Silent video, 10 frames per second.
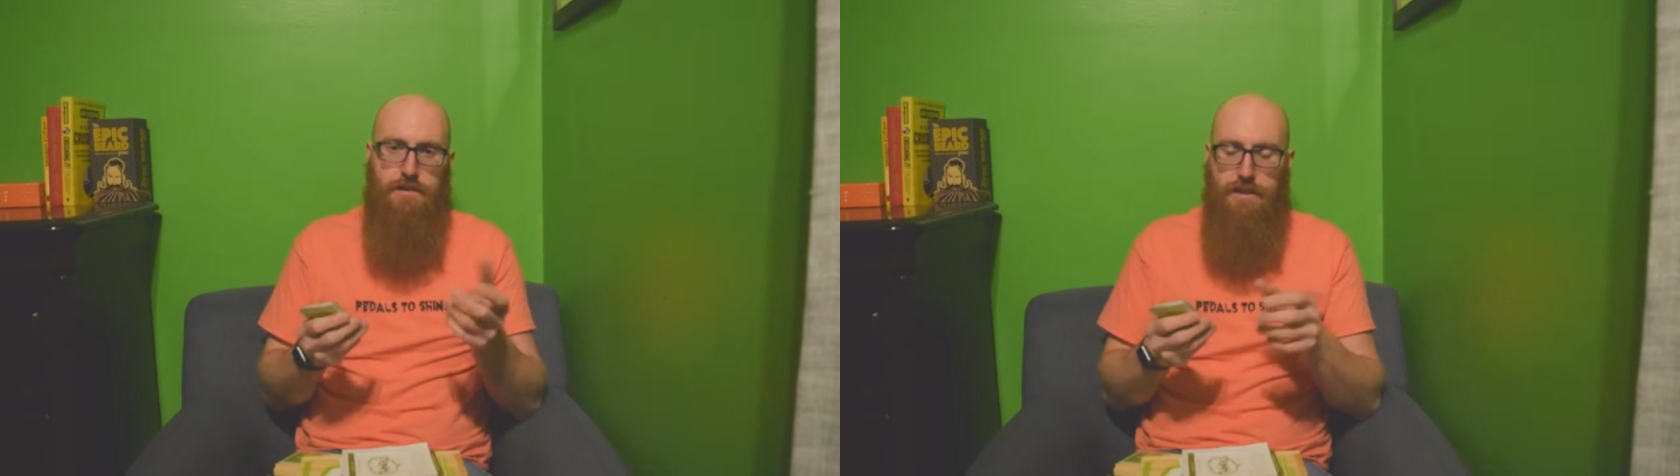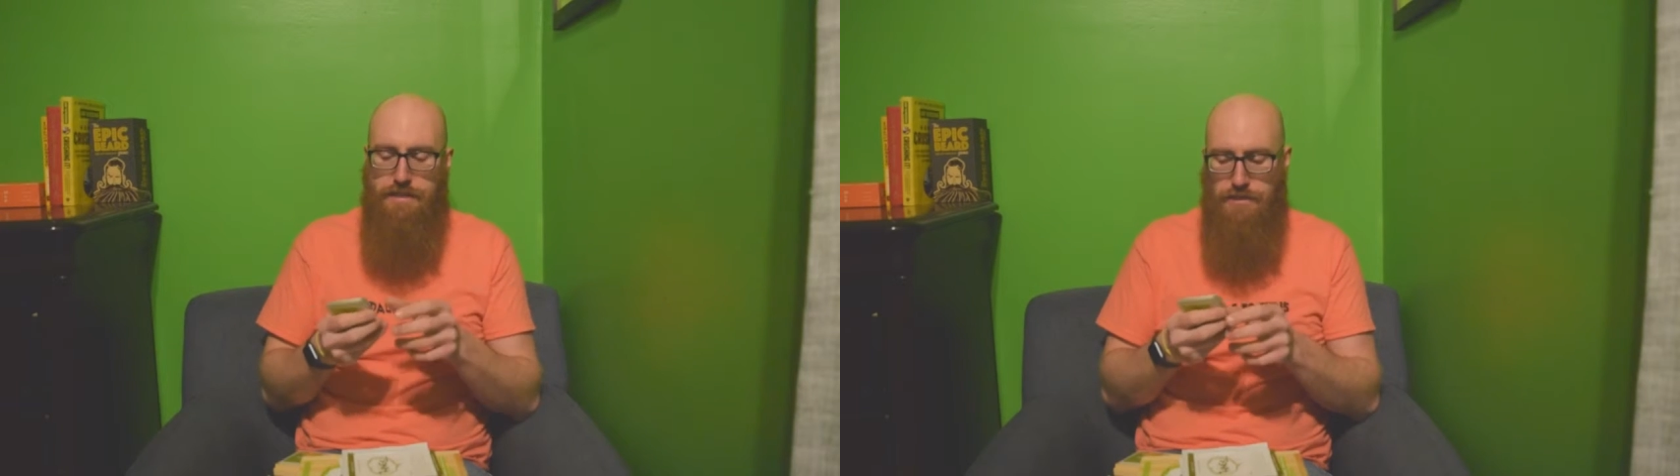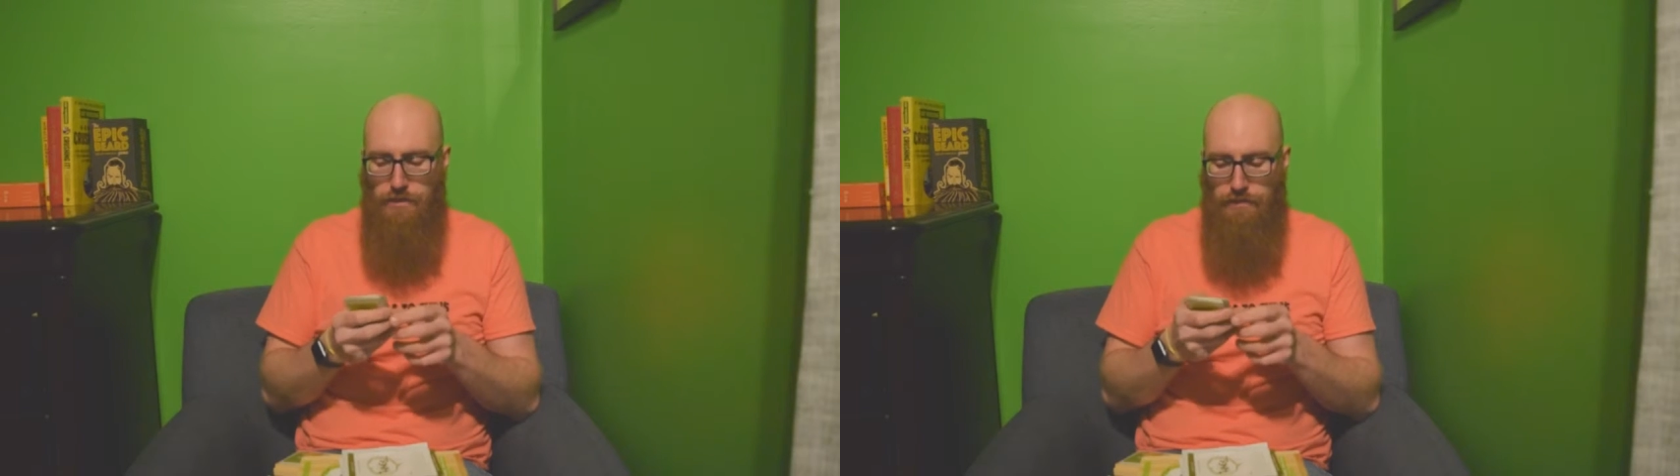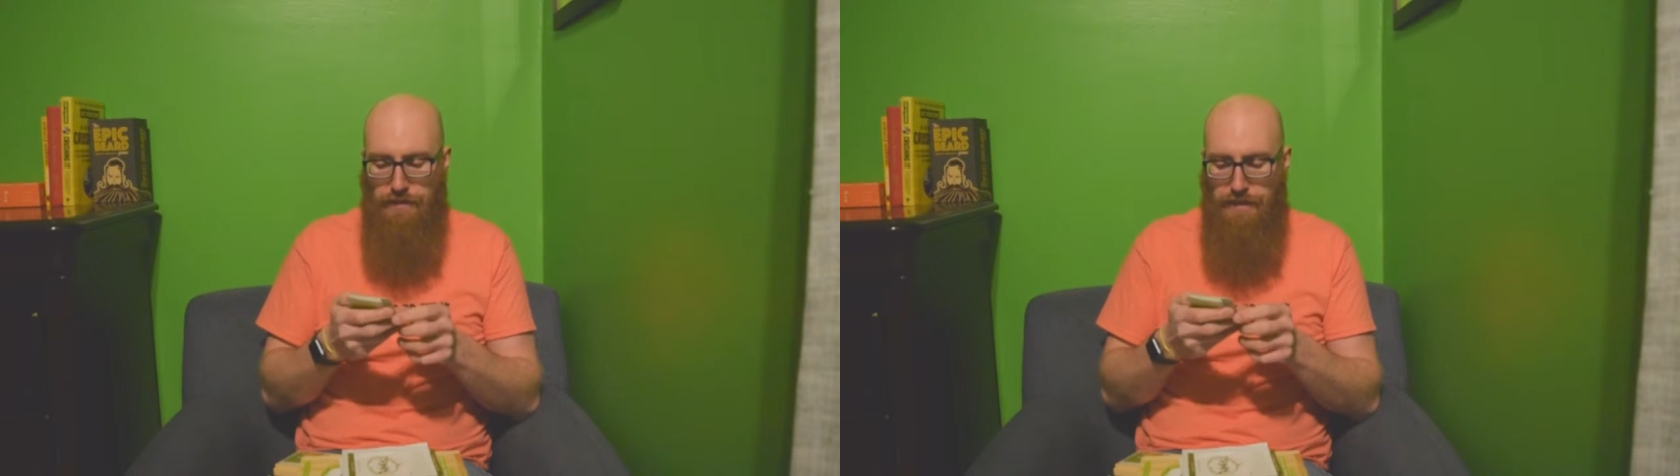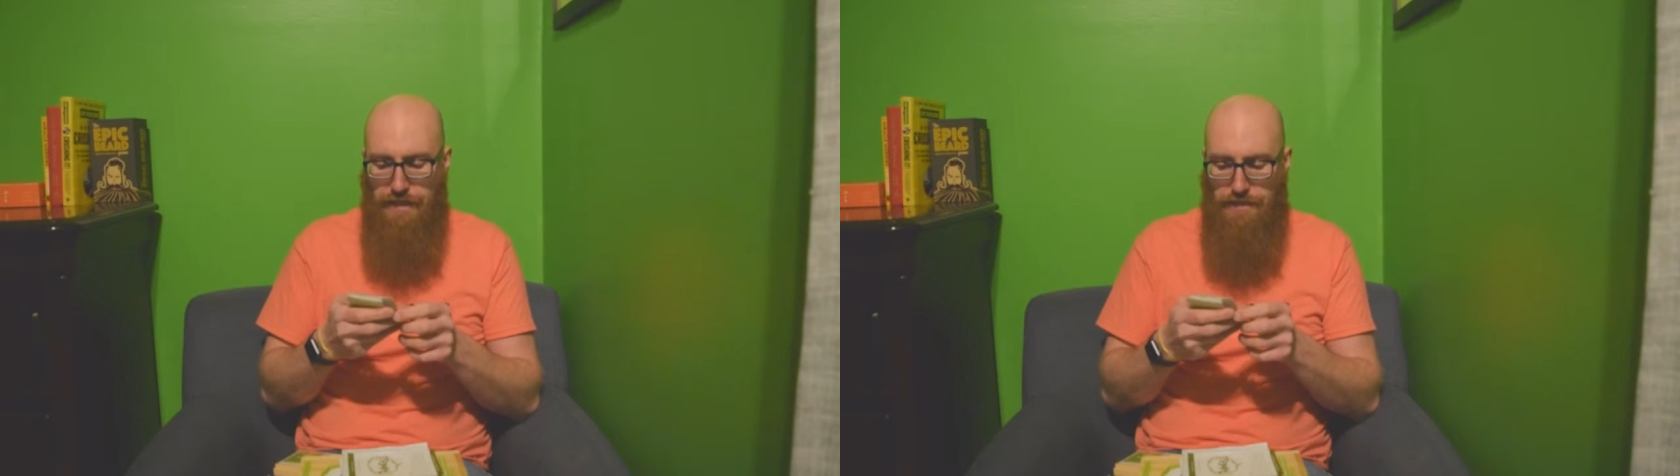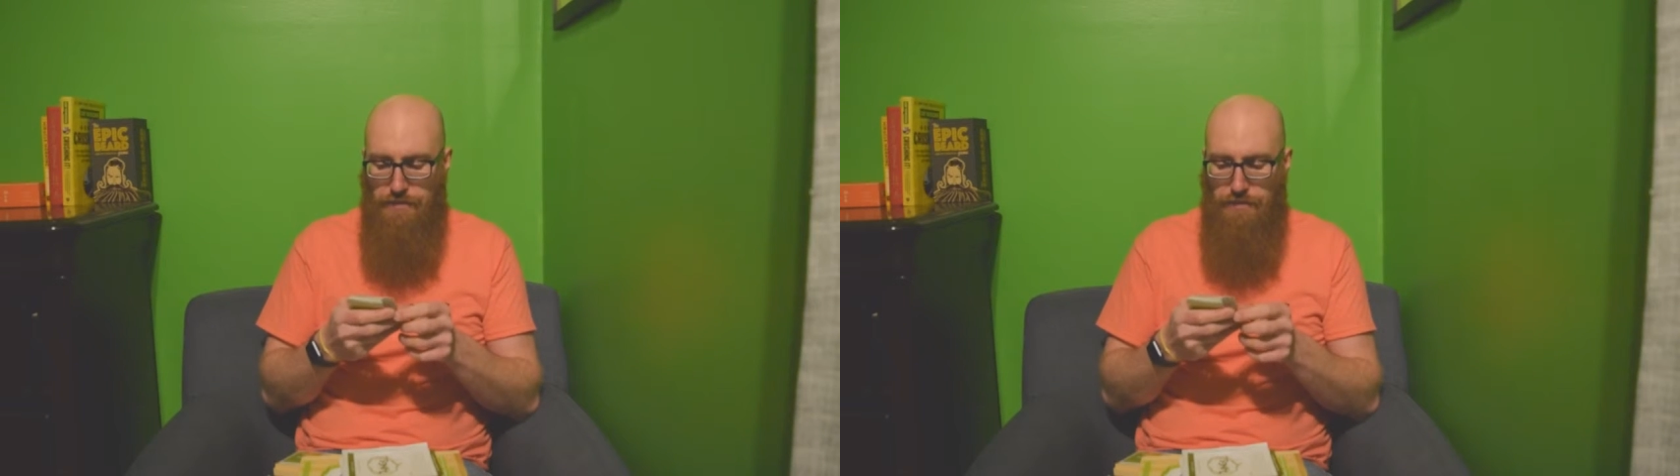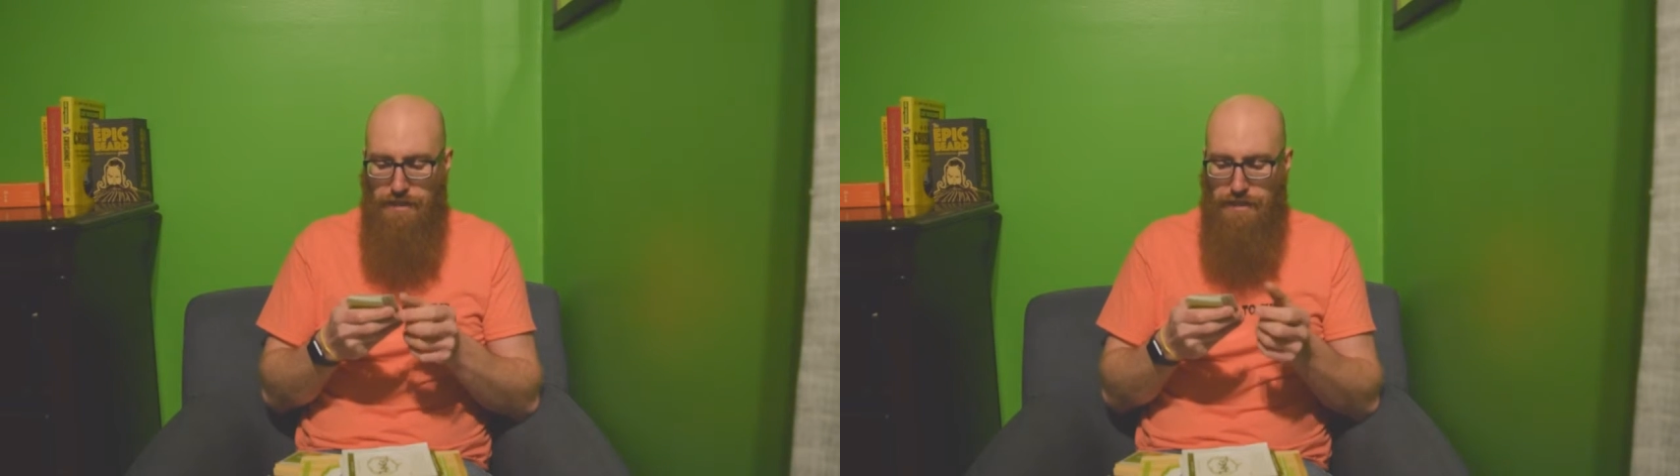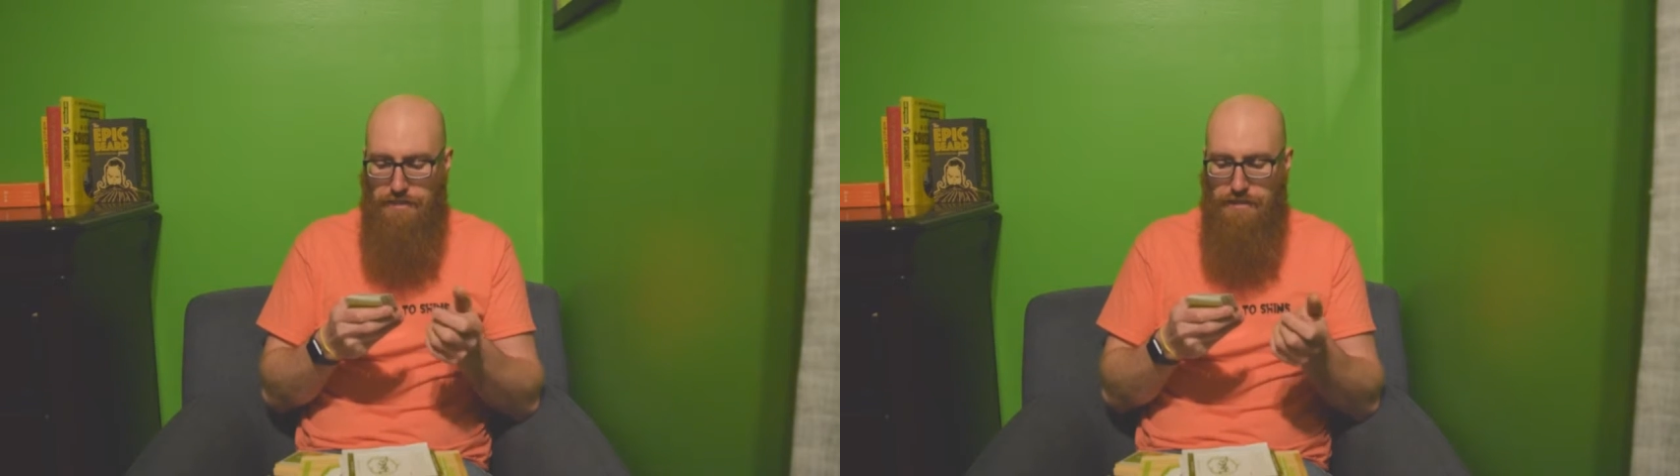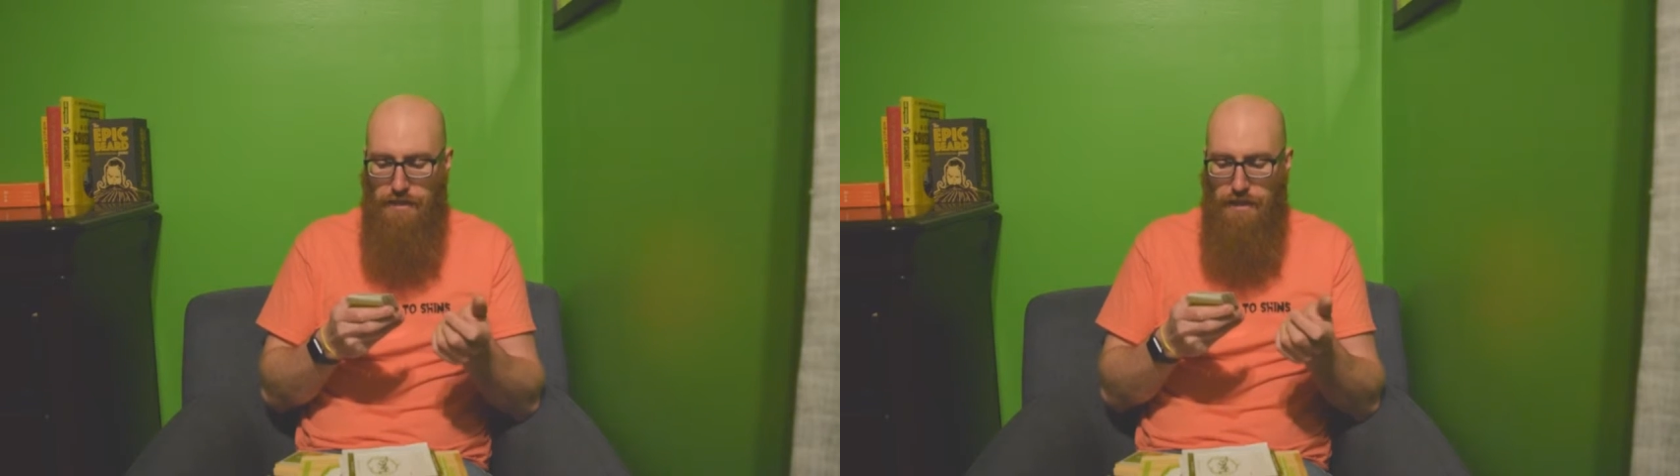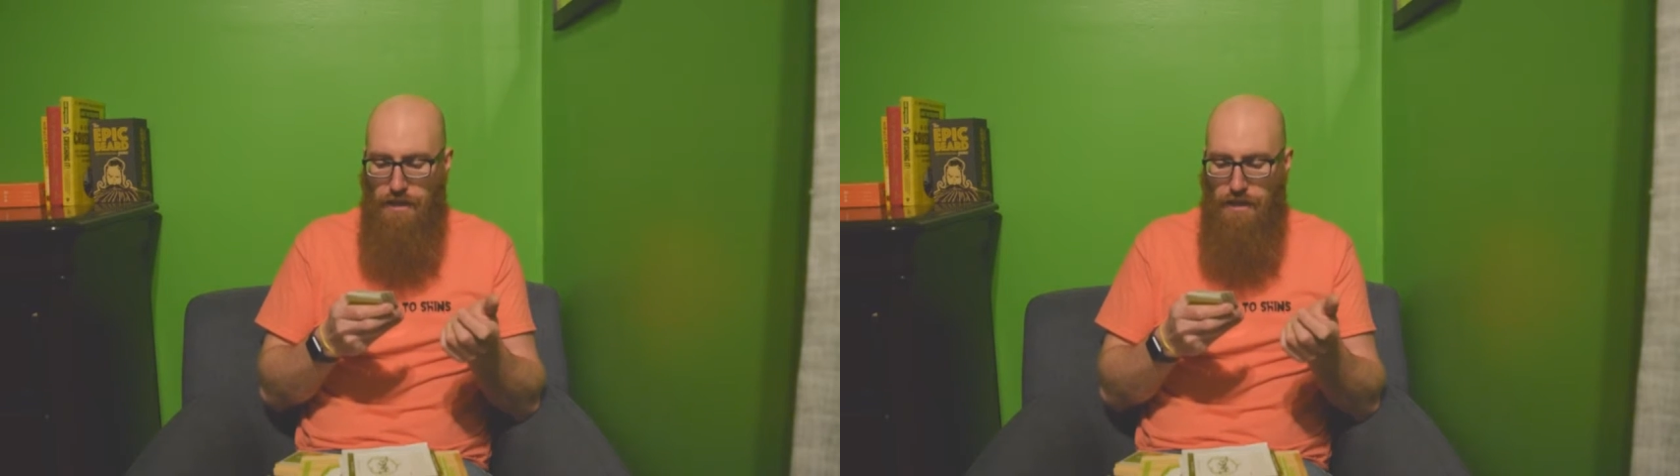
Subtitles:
all kinds of goofy things. So things